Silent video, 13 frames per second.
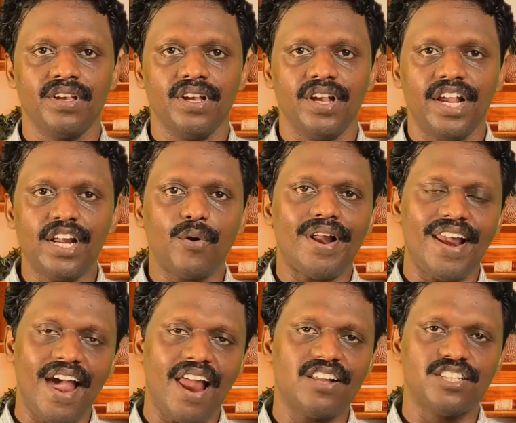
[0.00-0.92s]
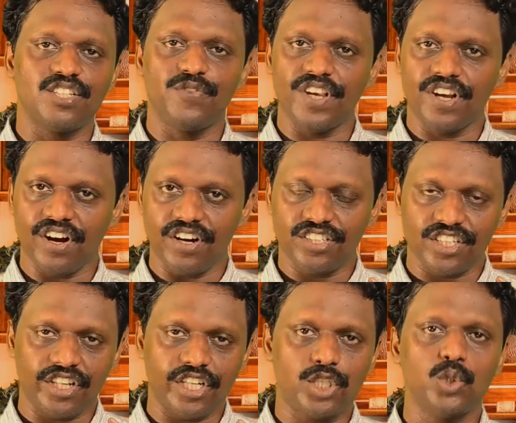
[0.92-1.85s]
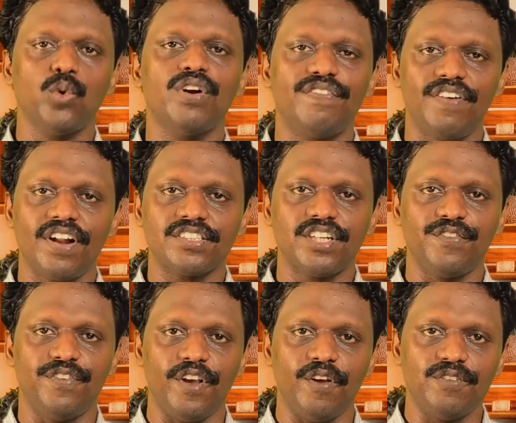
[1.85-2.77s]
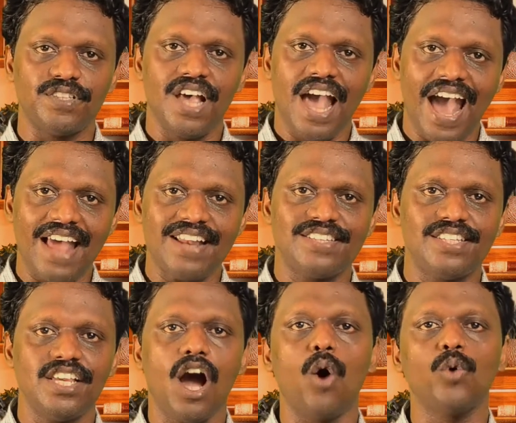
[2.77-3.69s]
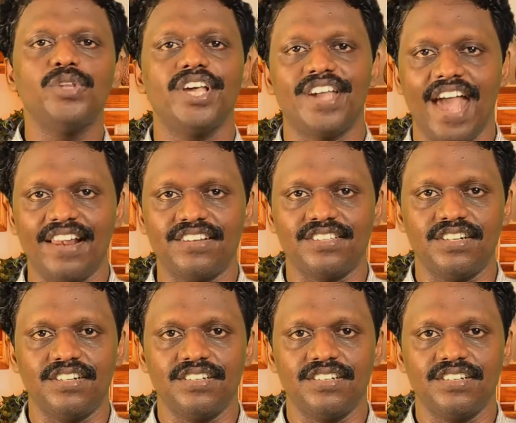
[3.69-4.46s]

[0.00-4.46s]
In our analysis, we consider the two reflected waves and see how they cancel.